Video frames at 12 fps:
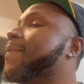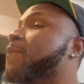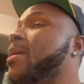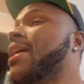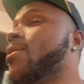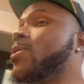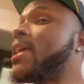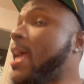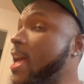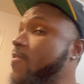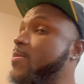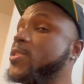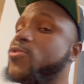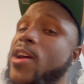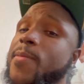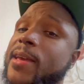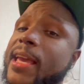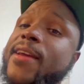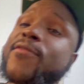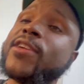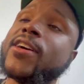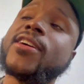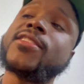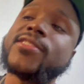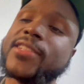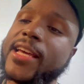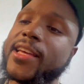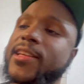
But we have been dropping every other day.